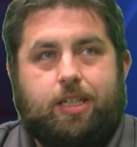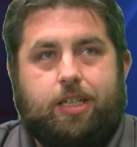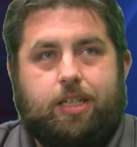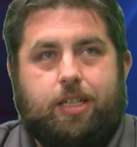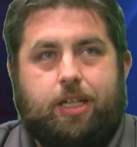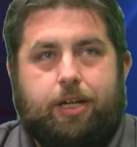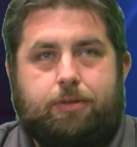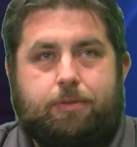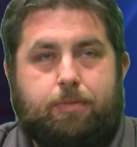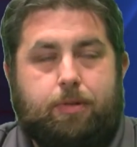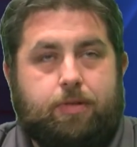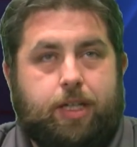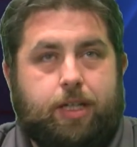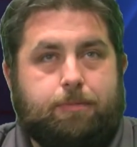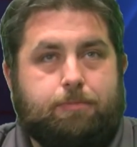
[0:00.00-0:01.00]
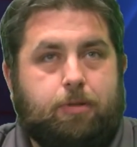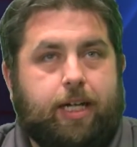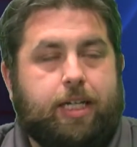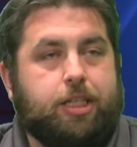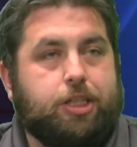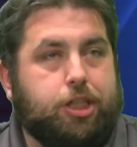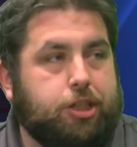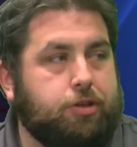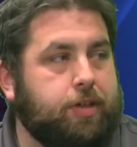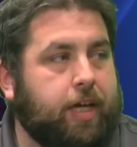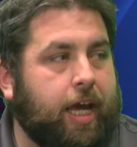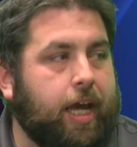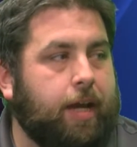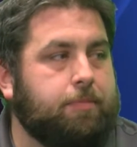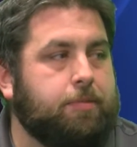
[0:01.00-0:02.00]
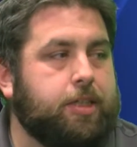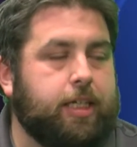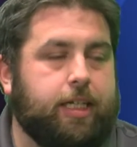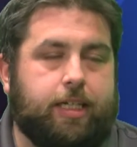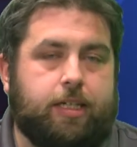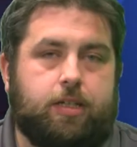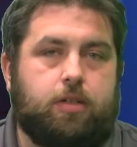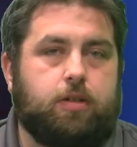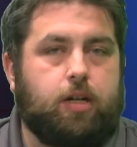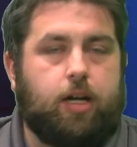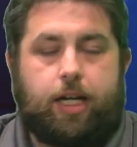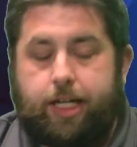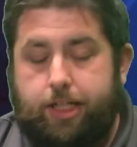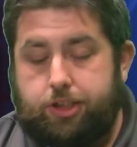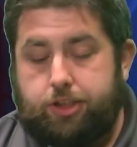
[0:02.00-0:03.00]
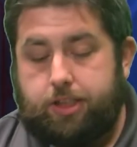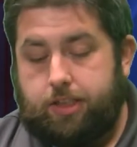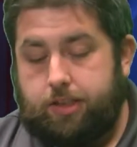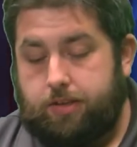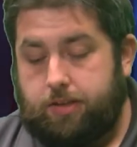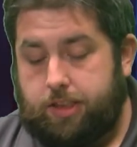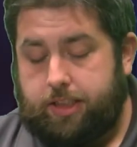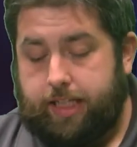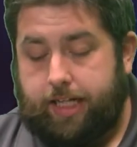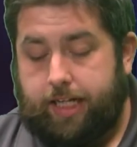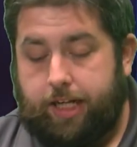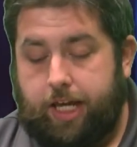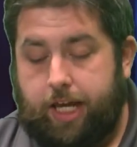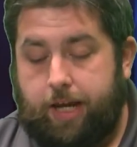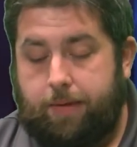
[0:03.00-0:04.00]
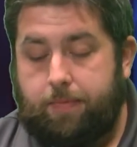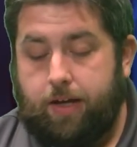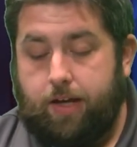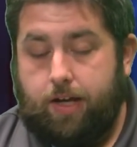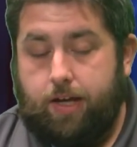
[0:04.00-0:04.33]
he played in 2 games and got injured in the 2nd game.